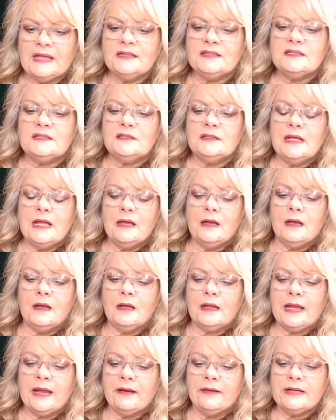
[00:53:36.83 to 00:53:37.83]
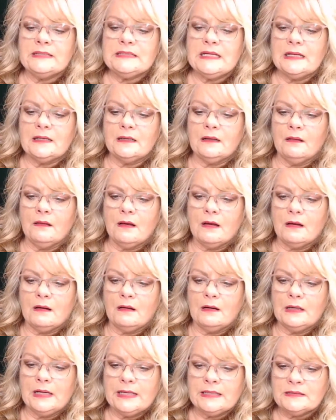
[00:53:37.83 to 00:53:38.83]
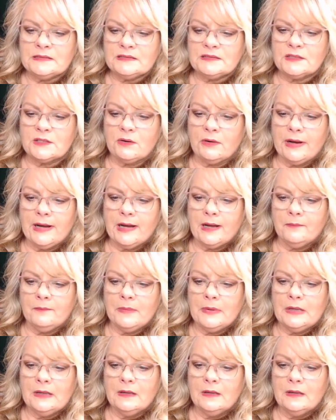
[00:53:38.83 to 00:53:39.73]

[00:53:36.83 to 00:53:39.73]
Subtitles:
And Carrie's getting a lot on Instagram.